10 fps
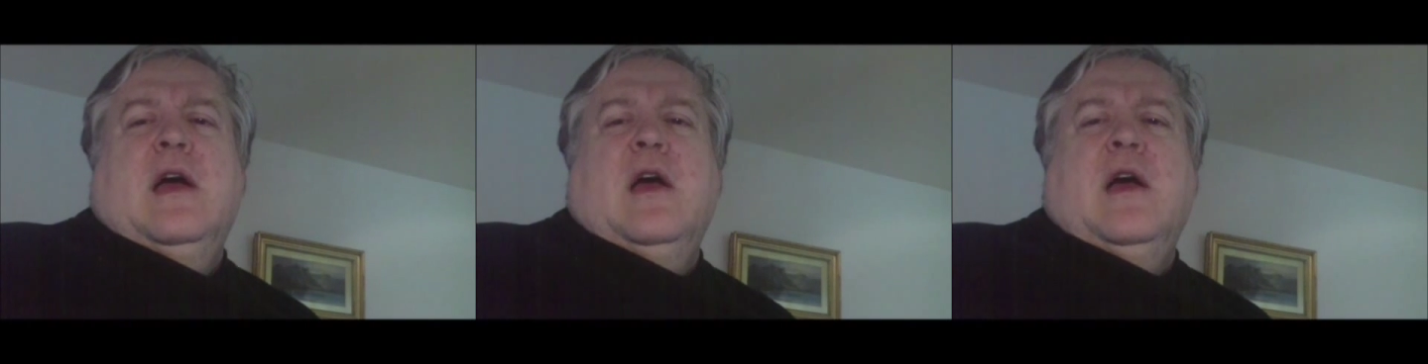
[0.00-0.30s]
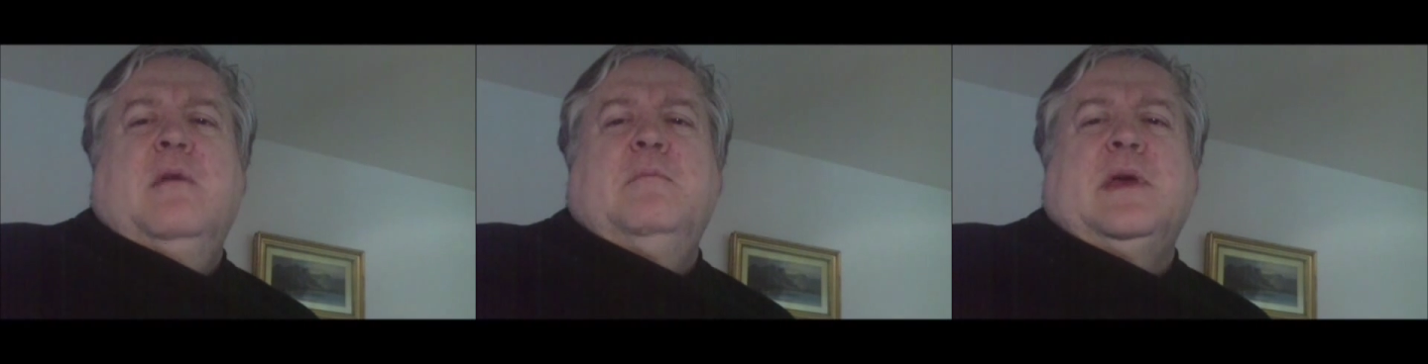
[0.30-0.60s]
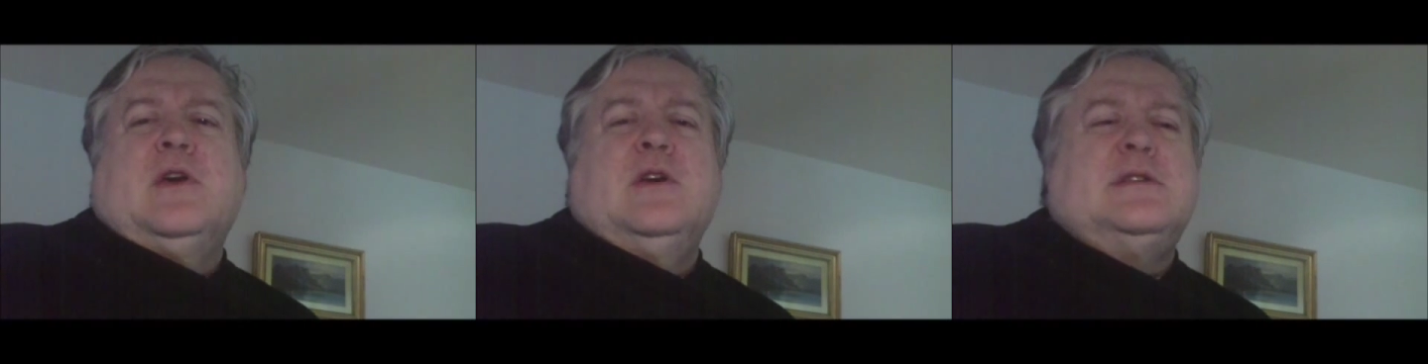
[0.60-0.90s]

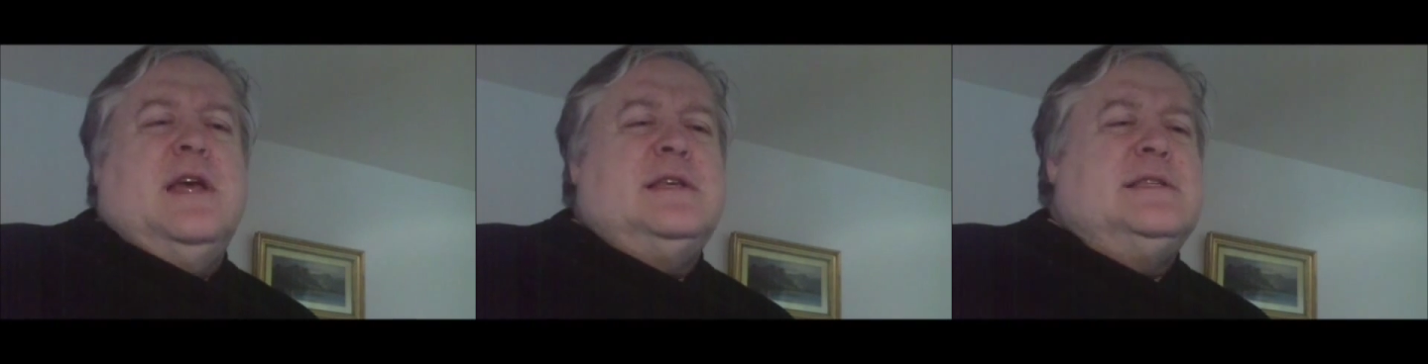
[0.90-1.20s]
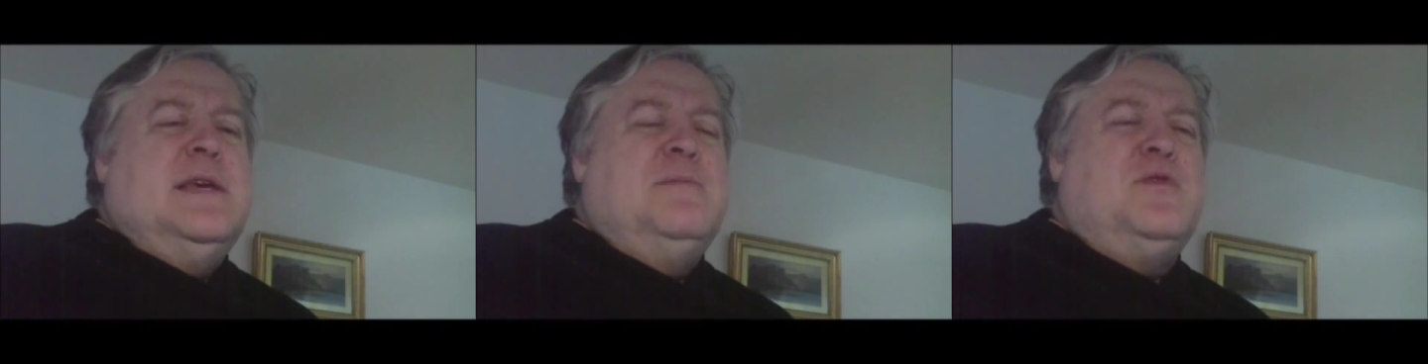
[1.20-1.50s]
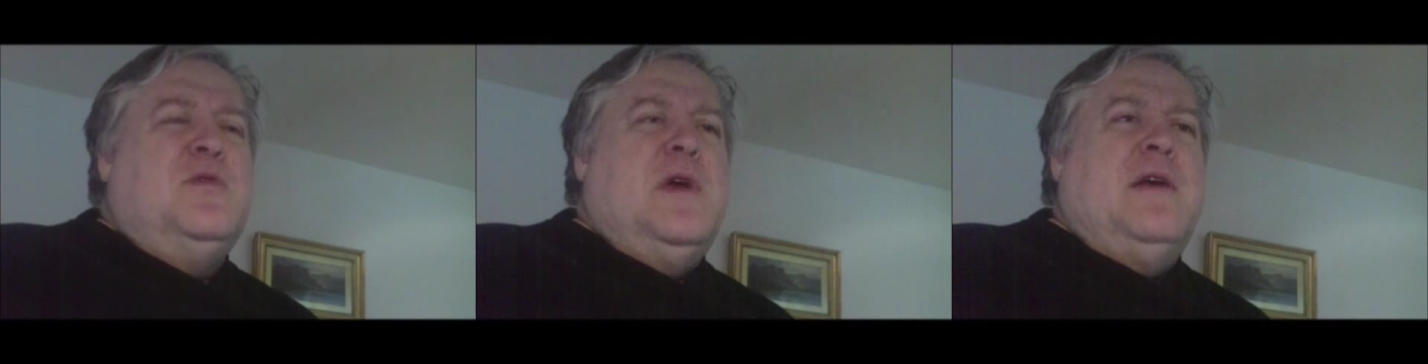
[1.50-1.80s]
because I seem
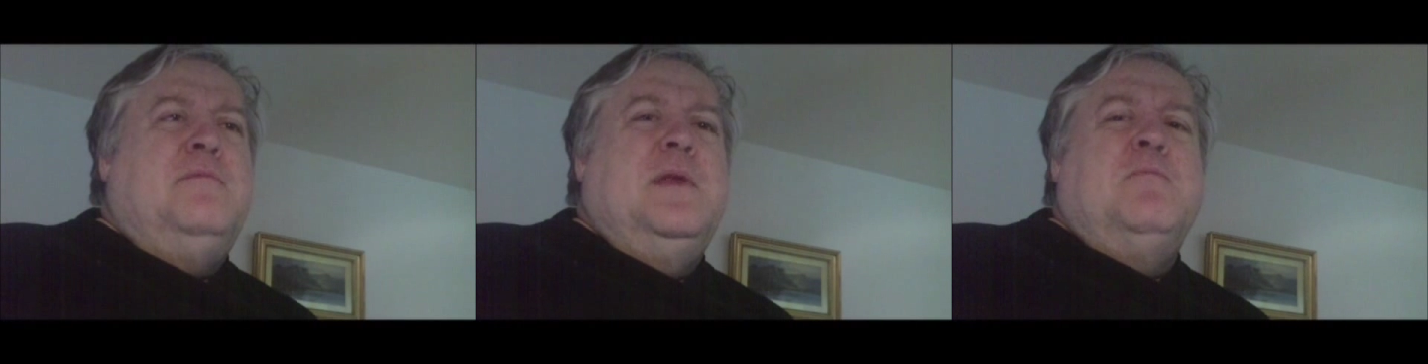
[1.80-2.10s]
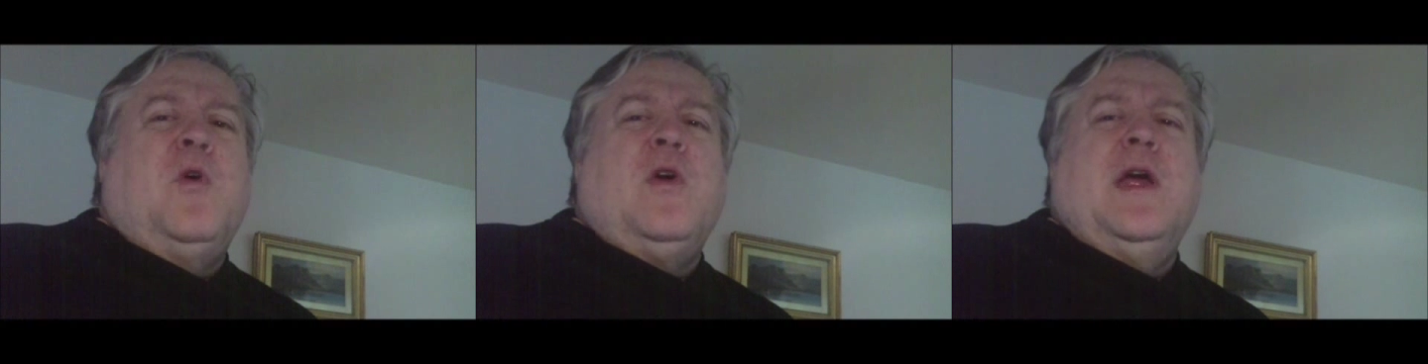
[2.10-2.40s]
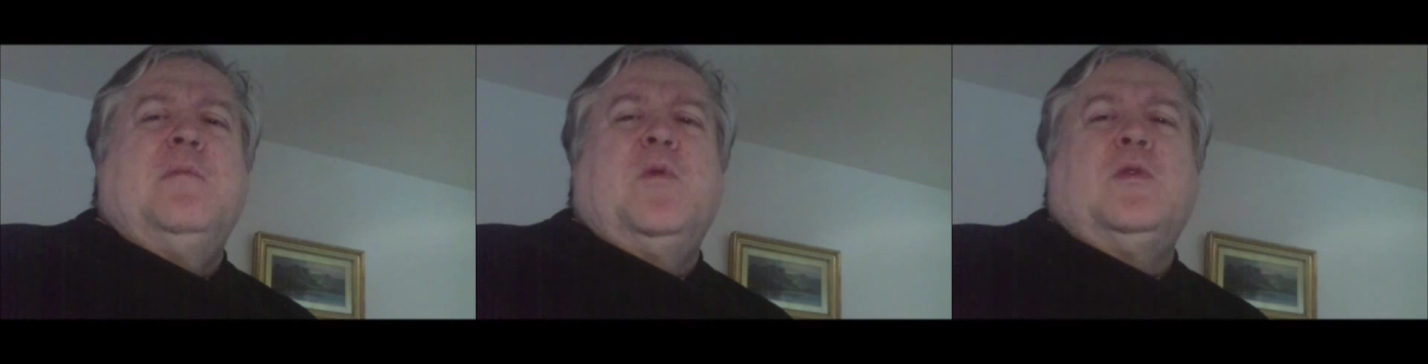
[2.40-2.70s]
to have been more
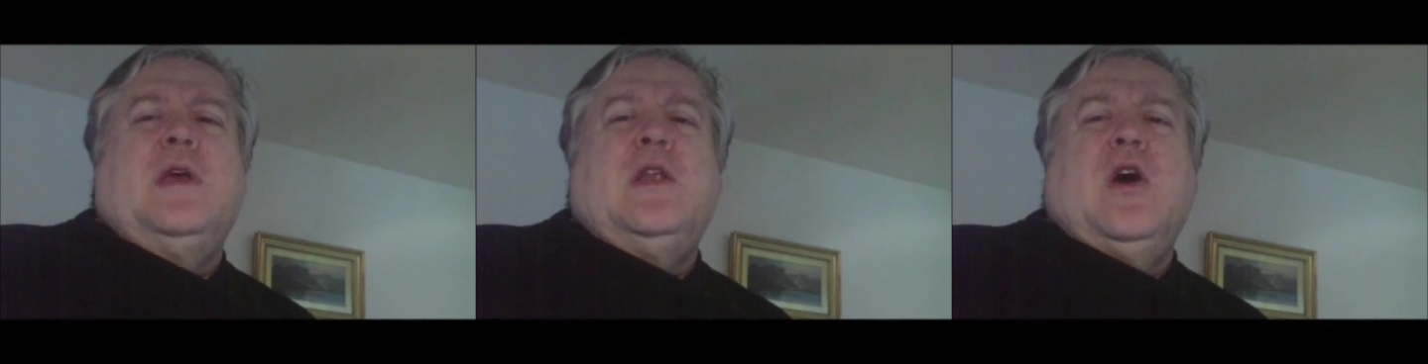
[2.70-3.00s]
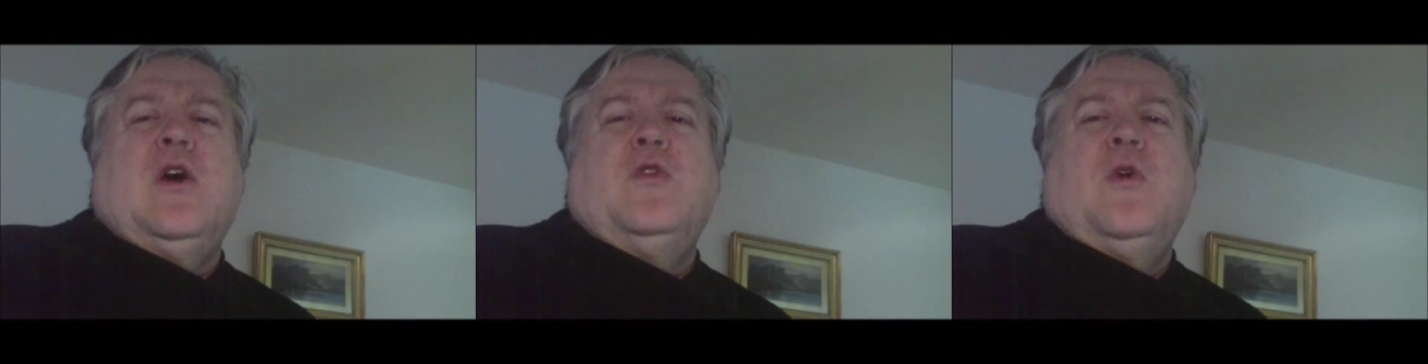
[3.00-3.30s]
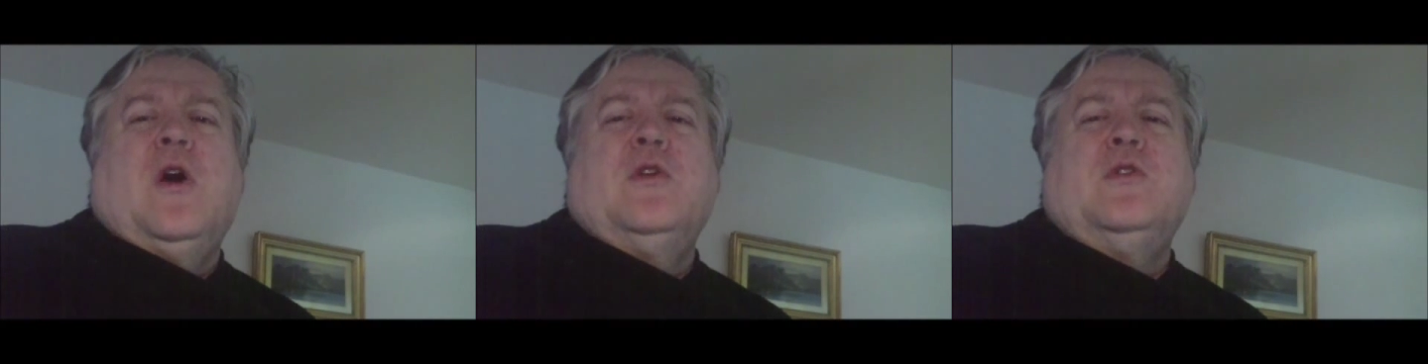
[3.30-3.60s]
able than other
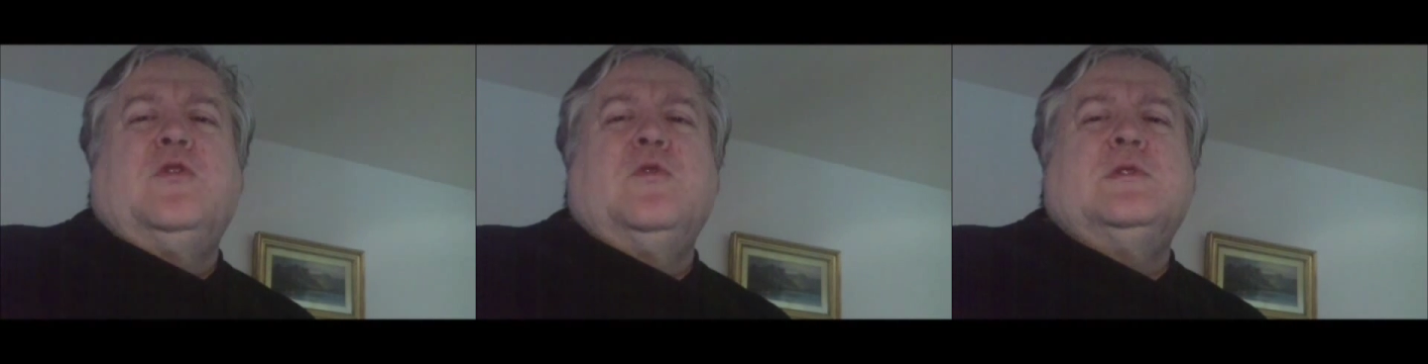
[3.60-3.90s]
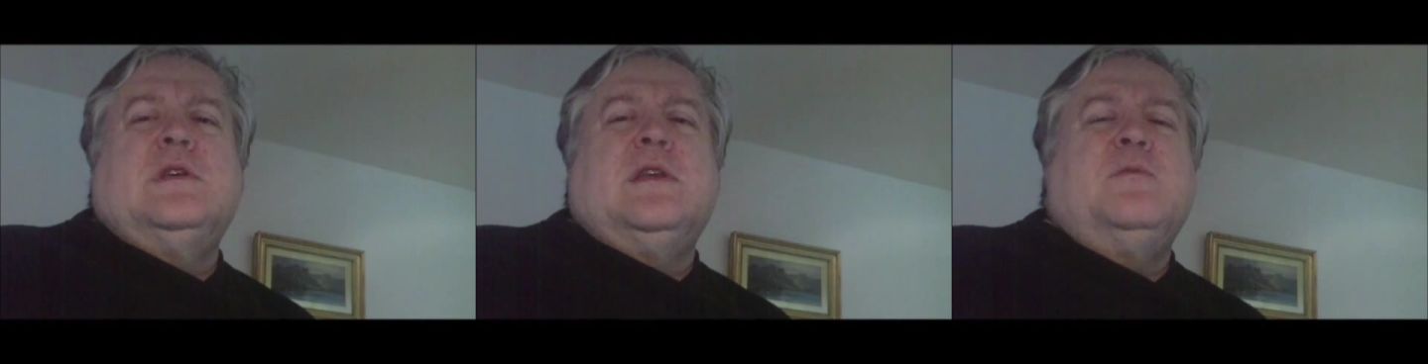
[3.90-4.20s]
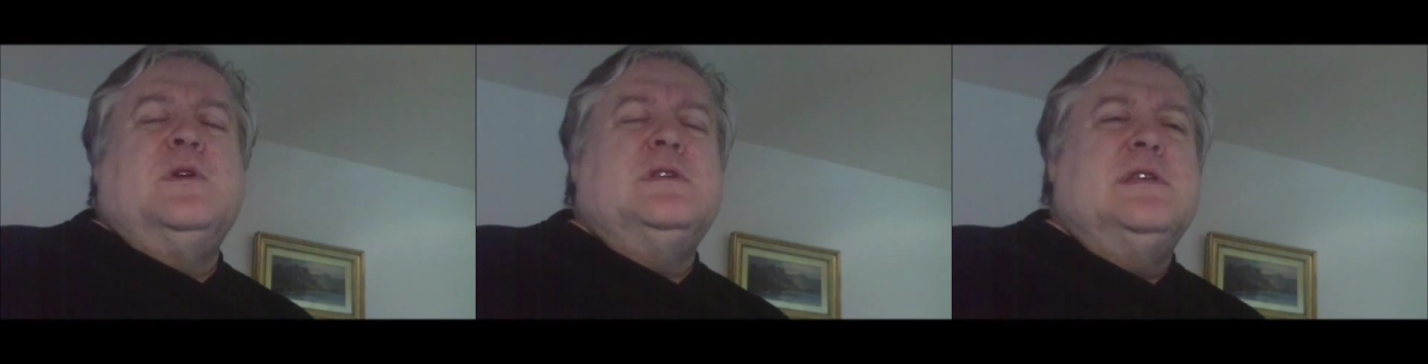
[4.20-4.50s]
auditors, that I
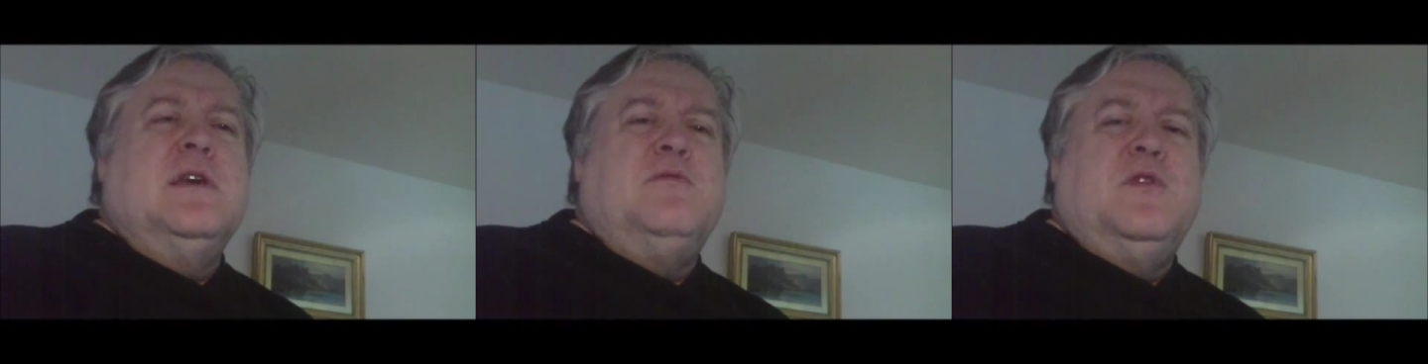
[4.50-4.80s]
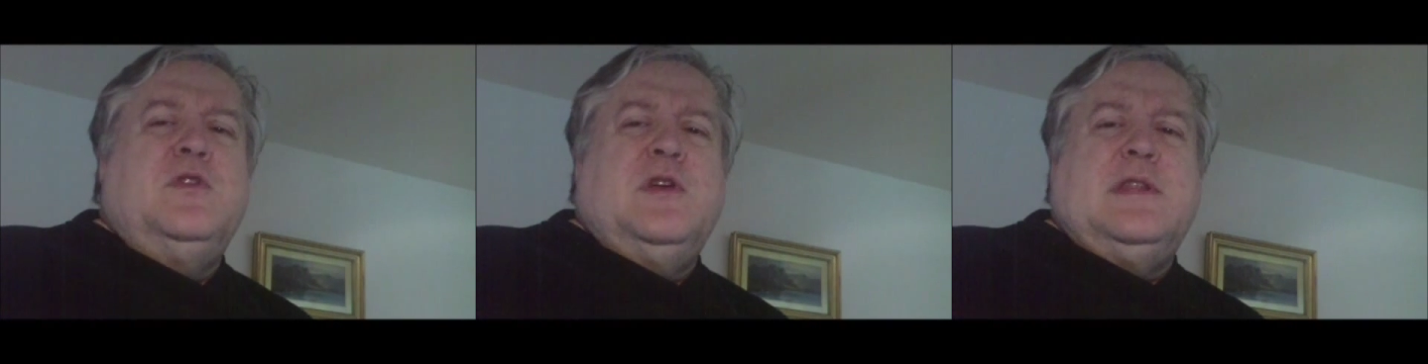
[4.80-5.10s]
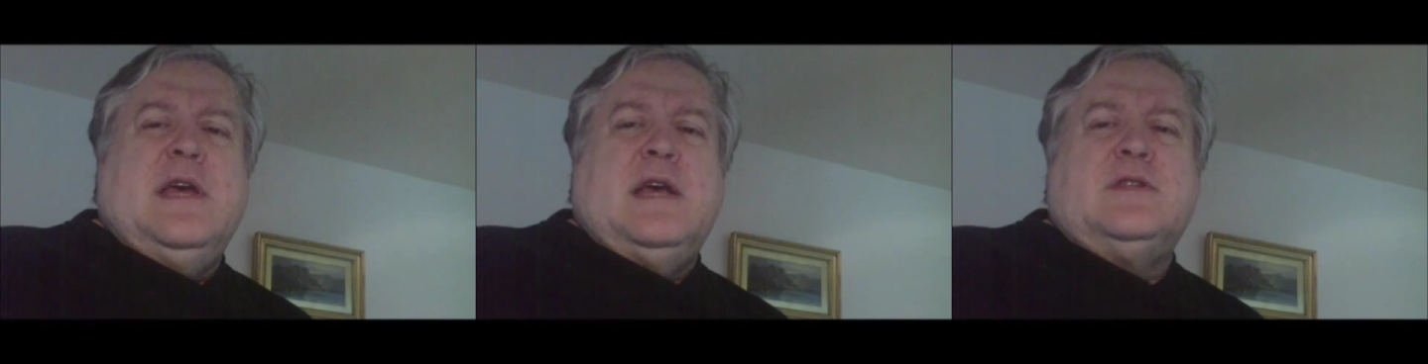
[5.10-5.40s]
was given the
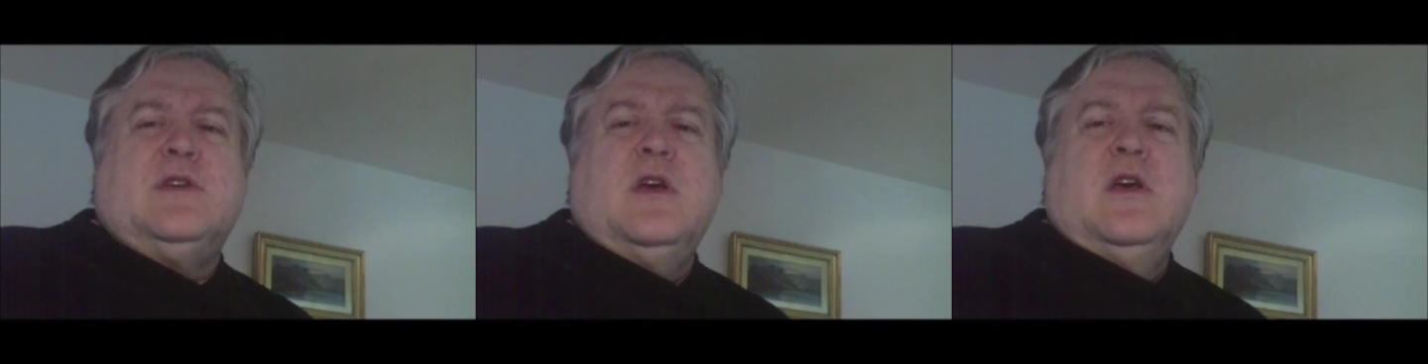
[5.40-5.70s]
task